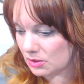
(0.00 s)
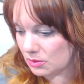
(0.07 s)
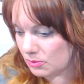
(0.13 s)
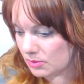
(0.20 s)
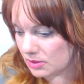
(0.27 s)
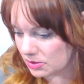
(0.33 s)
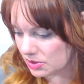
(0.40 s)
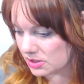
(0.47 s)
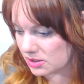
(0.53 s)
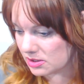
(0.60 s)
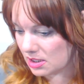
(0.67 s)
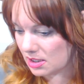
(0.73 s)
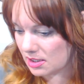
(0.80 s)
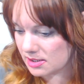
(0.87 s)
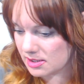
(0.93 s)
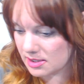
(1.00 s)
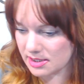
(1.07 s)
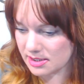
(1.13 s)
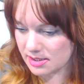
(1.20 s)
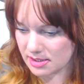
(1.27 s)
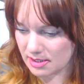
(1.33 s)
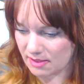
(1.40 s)
So we'll just toss
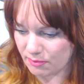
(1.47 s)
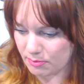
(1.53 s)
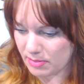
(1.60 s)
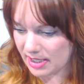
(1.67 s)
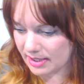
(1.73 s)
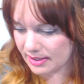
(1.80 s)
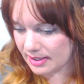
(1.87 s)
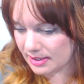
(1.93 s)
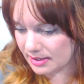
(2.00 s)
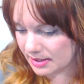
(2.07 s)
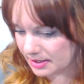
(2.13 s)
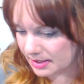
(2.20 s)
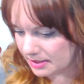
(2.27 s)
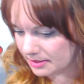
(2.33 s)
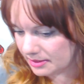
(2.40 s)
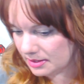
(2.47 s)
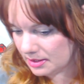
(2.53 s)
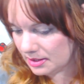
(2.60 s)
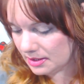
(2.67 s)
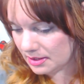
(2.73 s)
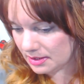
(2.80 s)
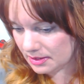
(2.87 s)
this stuff back in here.
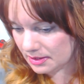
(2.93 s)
